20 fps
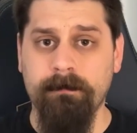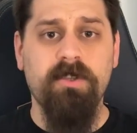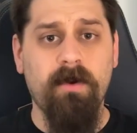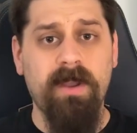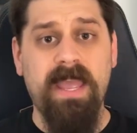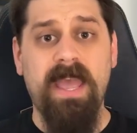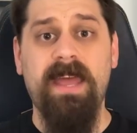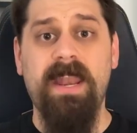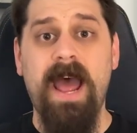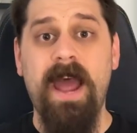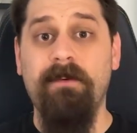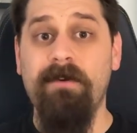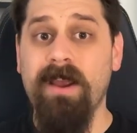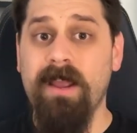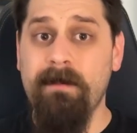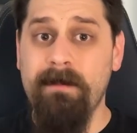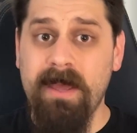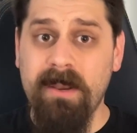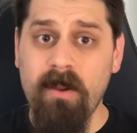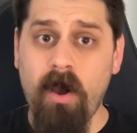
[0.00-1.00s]
So again, I
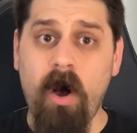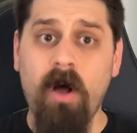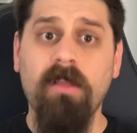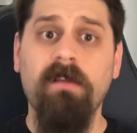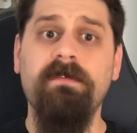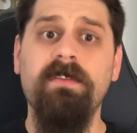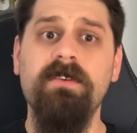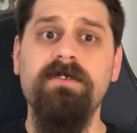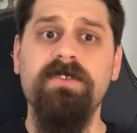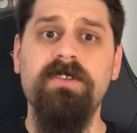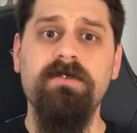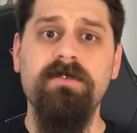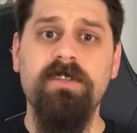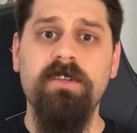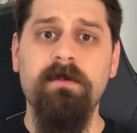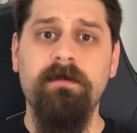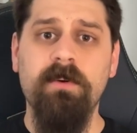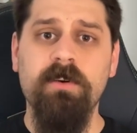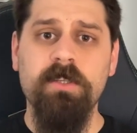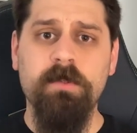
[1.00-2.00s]
recommend all of those
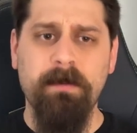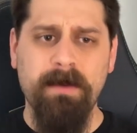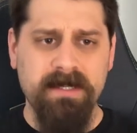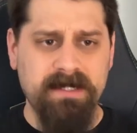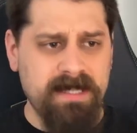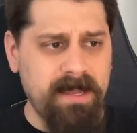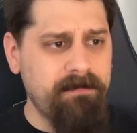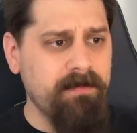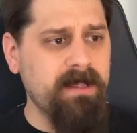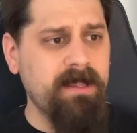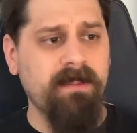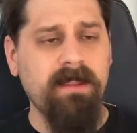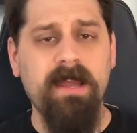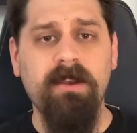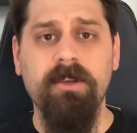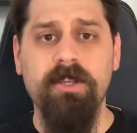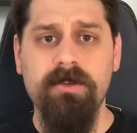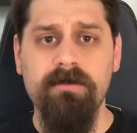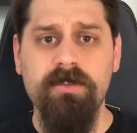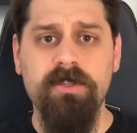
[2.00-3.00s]
YouTubers, but definitely
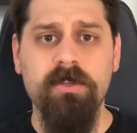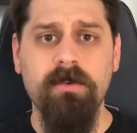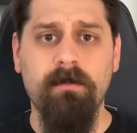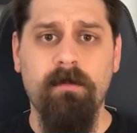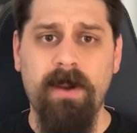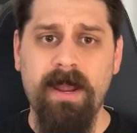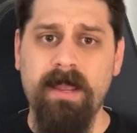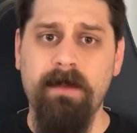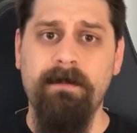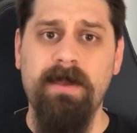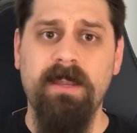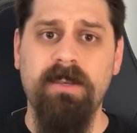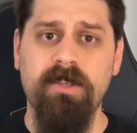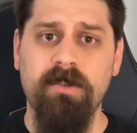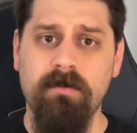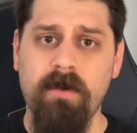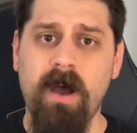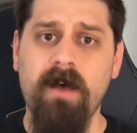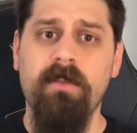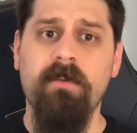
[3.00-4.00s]
let YouTube recommend
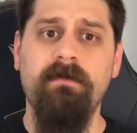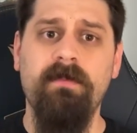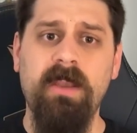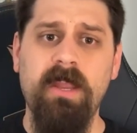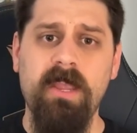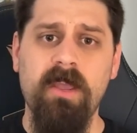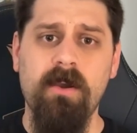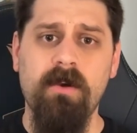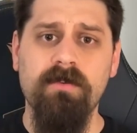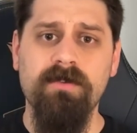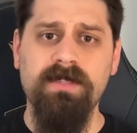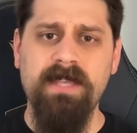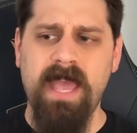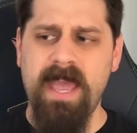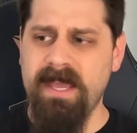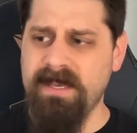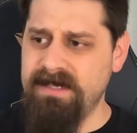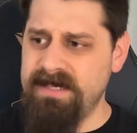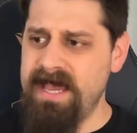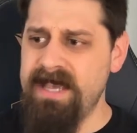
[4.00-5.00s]
you other videos
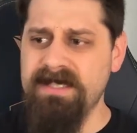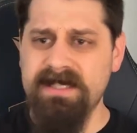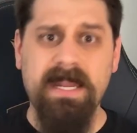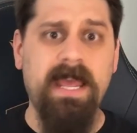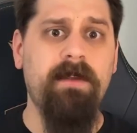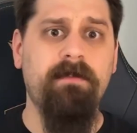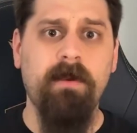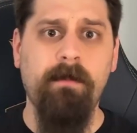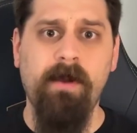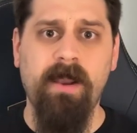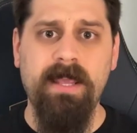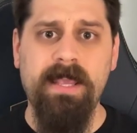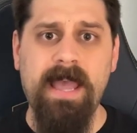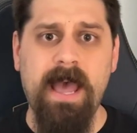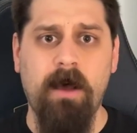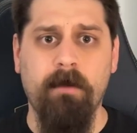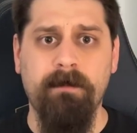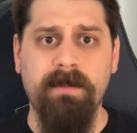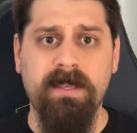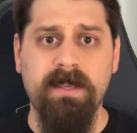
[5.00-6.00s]
and test everybody
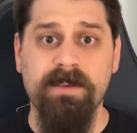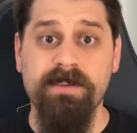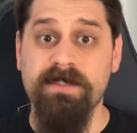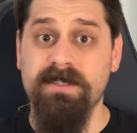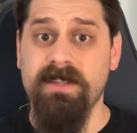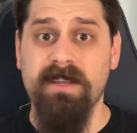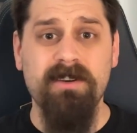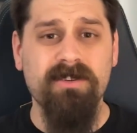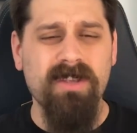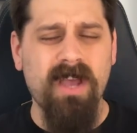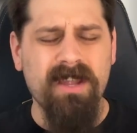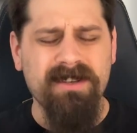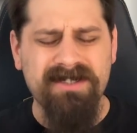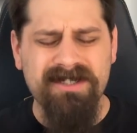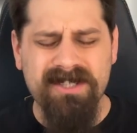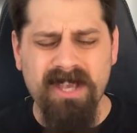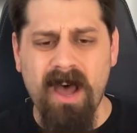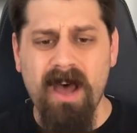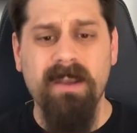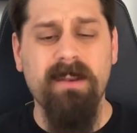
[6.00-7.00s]
out because there's a
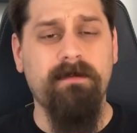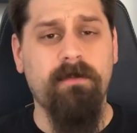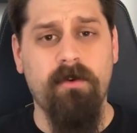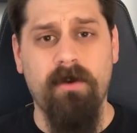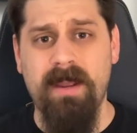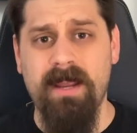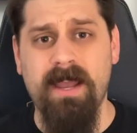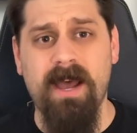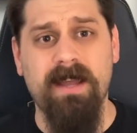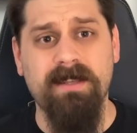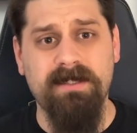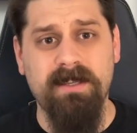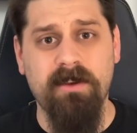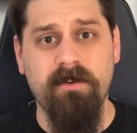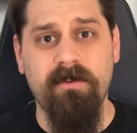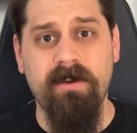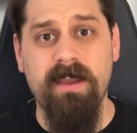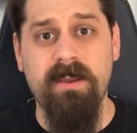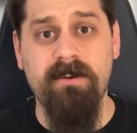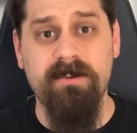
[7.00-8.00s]
ton of great content
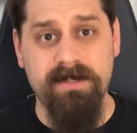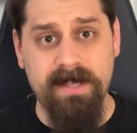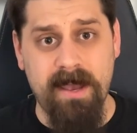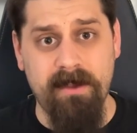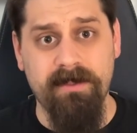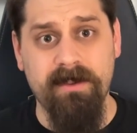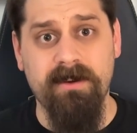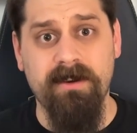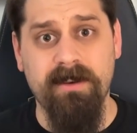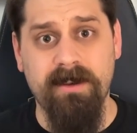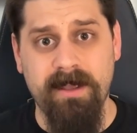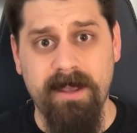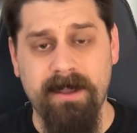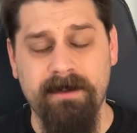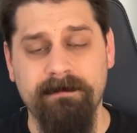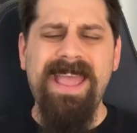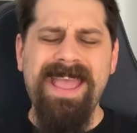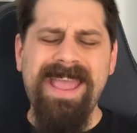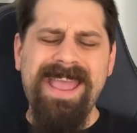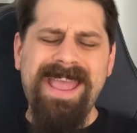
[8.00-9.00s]
creators out there today.
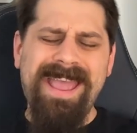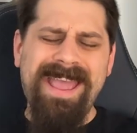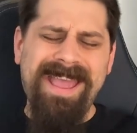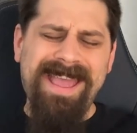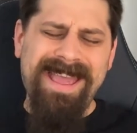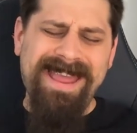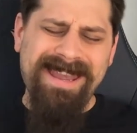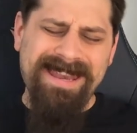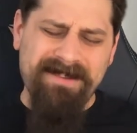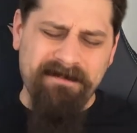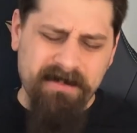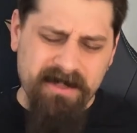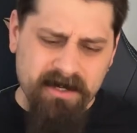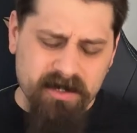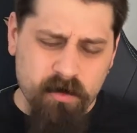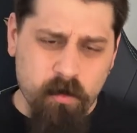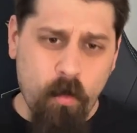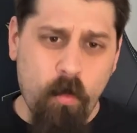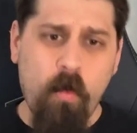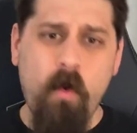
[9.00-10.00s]
And if
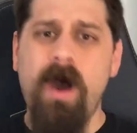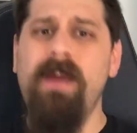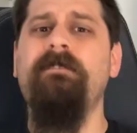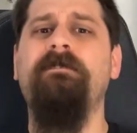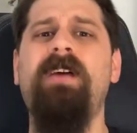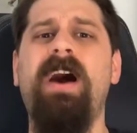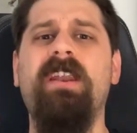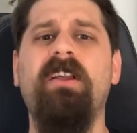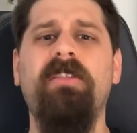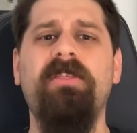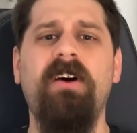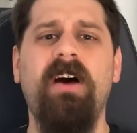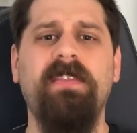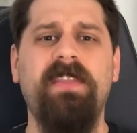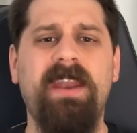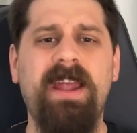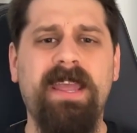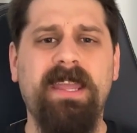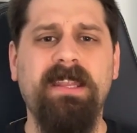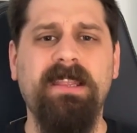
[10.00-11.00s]
there's one final thought
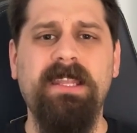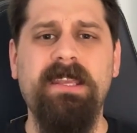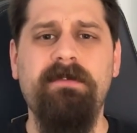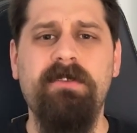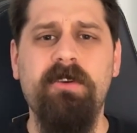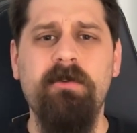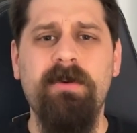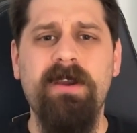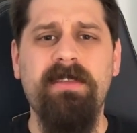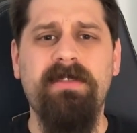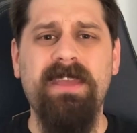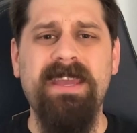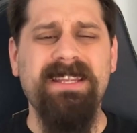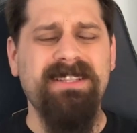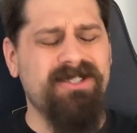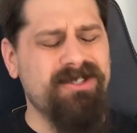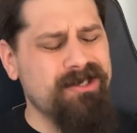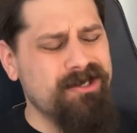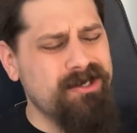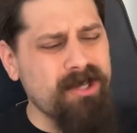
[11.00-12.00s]
that I can leave you with,
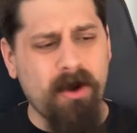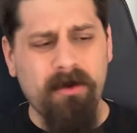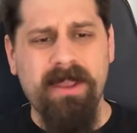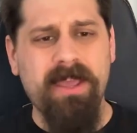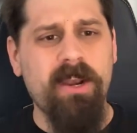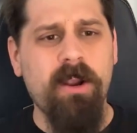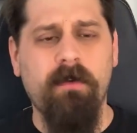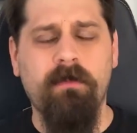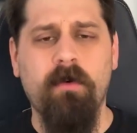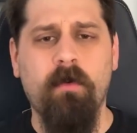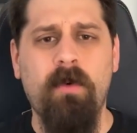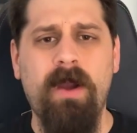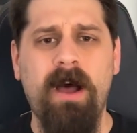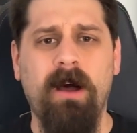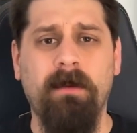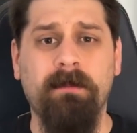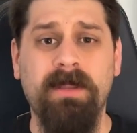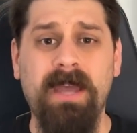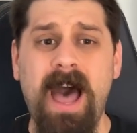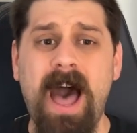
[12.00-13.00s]
it's don't get
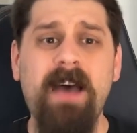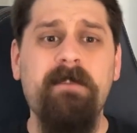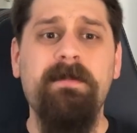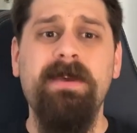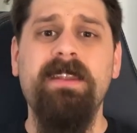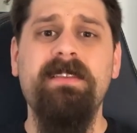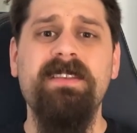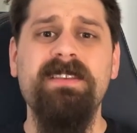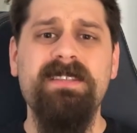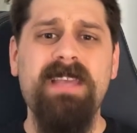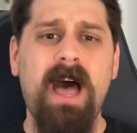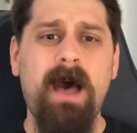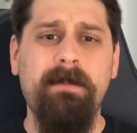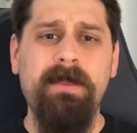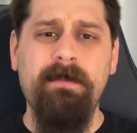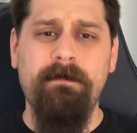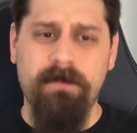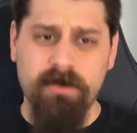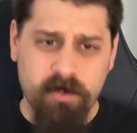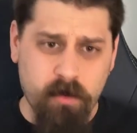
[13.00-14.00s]
overwhelmed. I've been in this
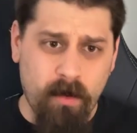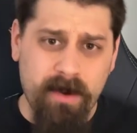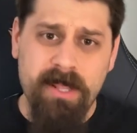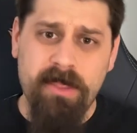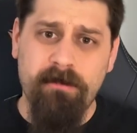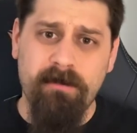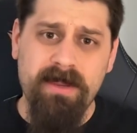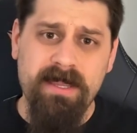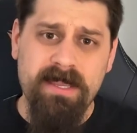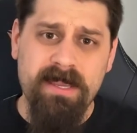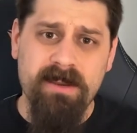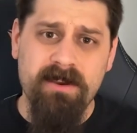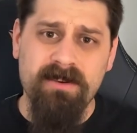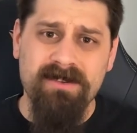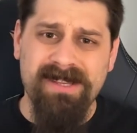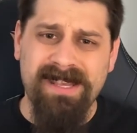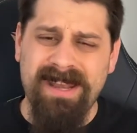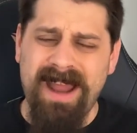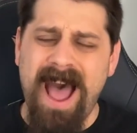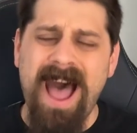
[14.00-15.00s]
hobby for 23 years
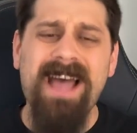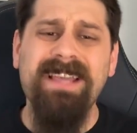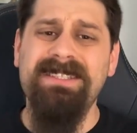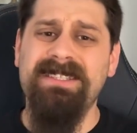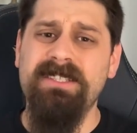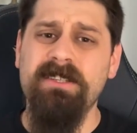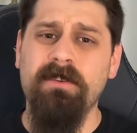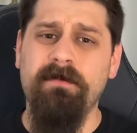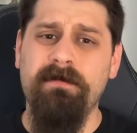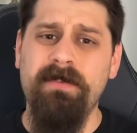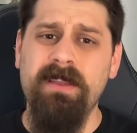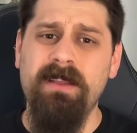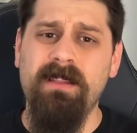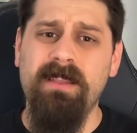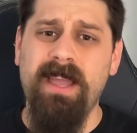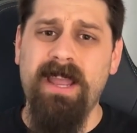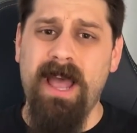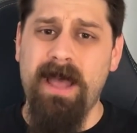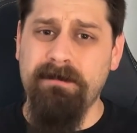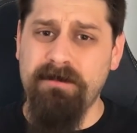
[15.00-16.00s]
and I still feel
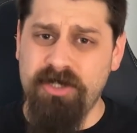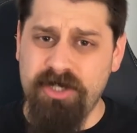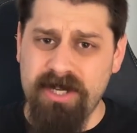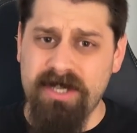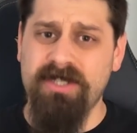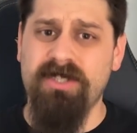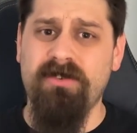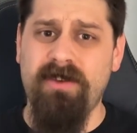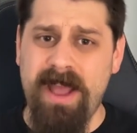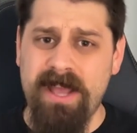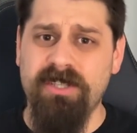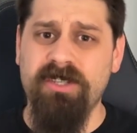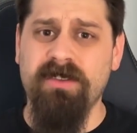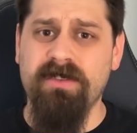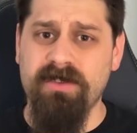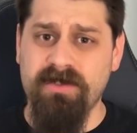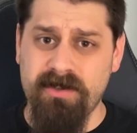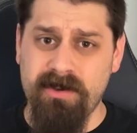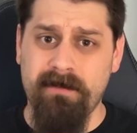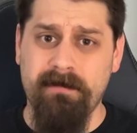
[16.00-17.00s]
like I'm just scratching
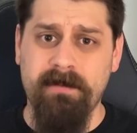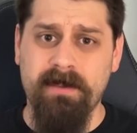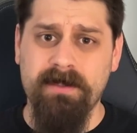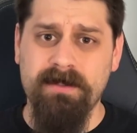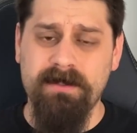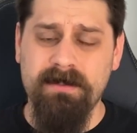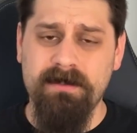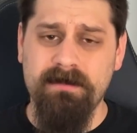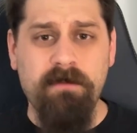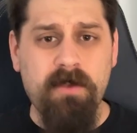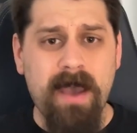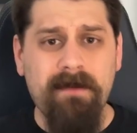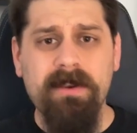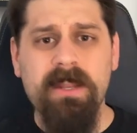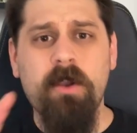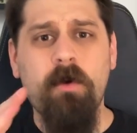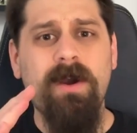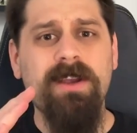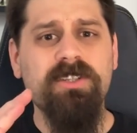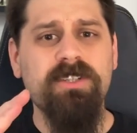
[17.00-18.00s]
the surface. If you have any
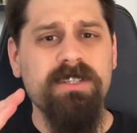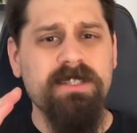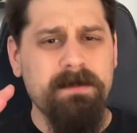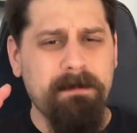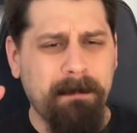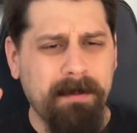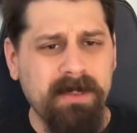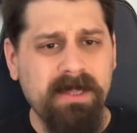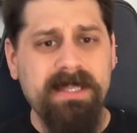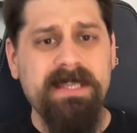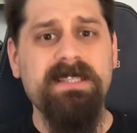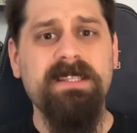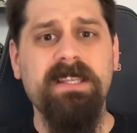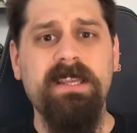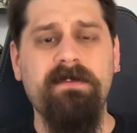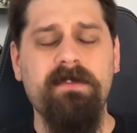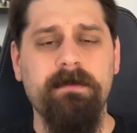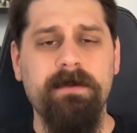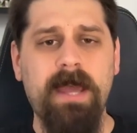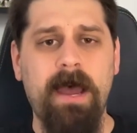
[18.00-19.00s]
questions, please
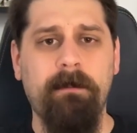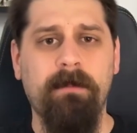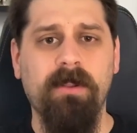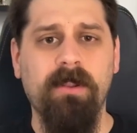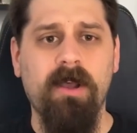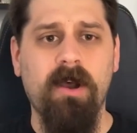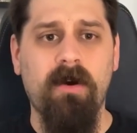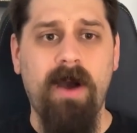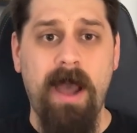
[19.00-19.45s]
leave them down below.